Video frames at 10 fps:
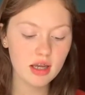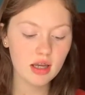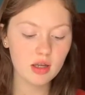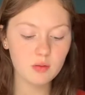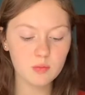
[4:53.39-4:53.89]

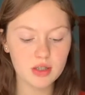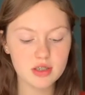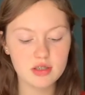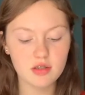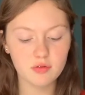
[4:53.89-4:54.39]
in
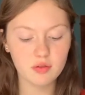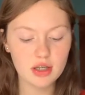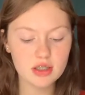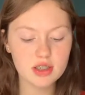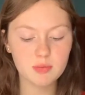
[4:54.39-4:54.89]
which the
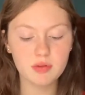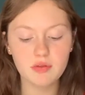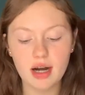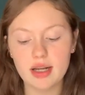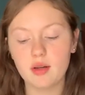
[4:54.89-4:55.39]
French
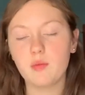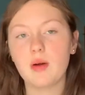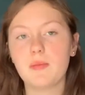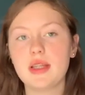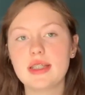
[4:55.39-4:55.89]
provided
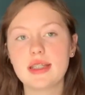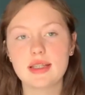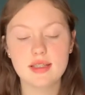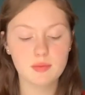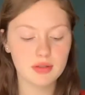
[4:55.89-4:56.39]
weapons and
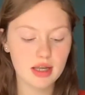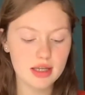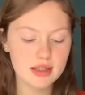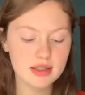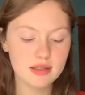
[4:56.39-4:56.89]

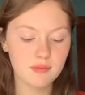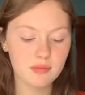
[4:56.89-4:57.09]
supplies.